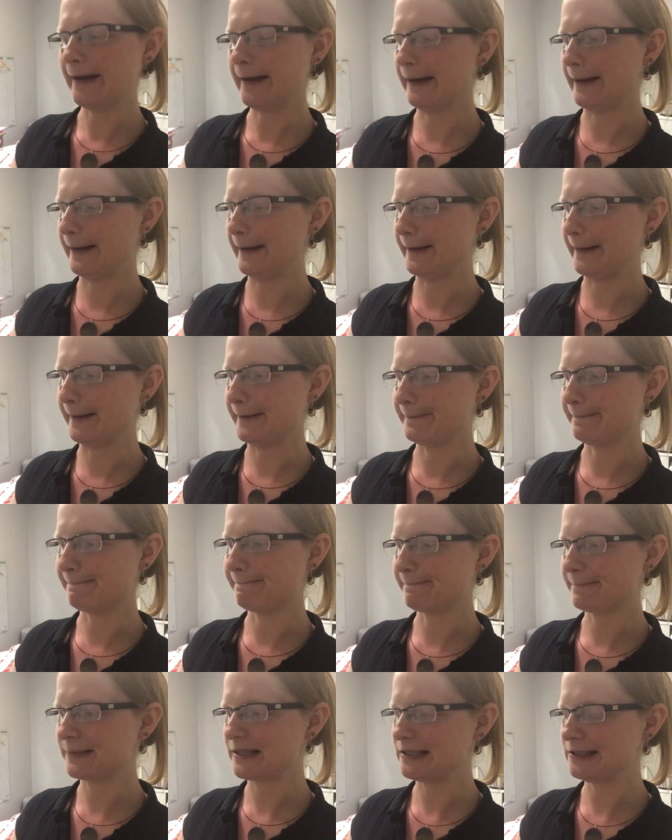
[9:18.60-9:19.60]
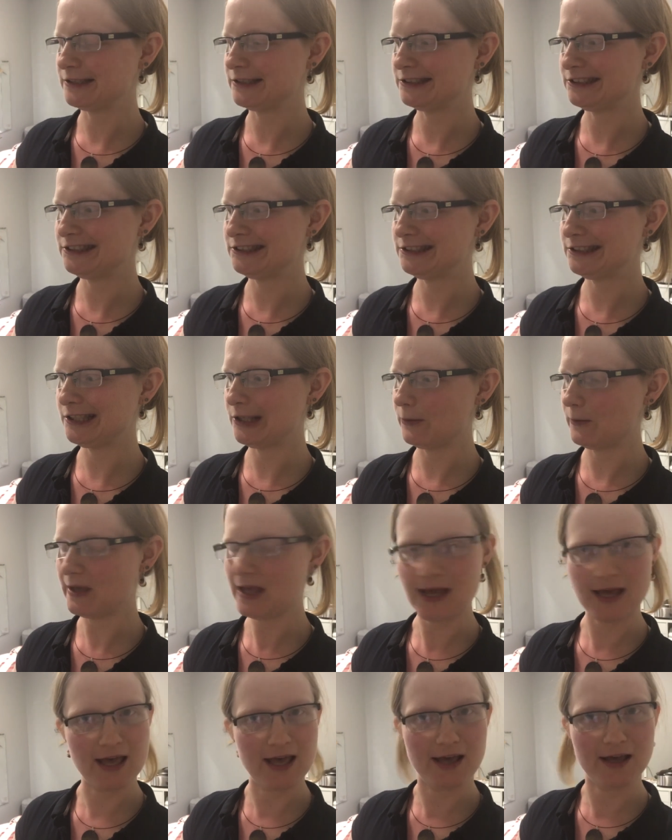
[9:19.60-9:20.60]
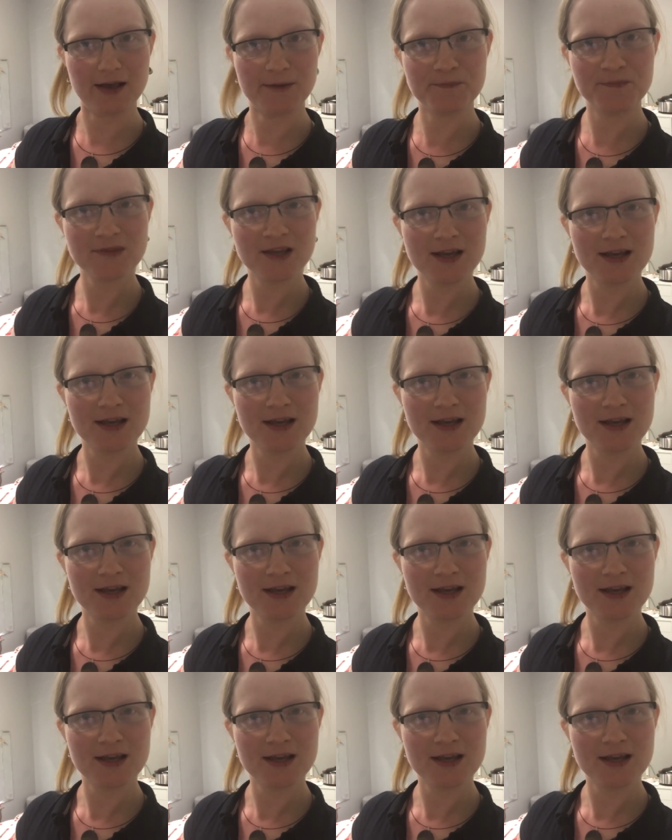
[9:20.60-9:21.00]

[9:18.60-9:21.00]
Um, so yeah,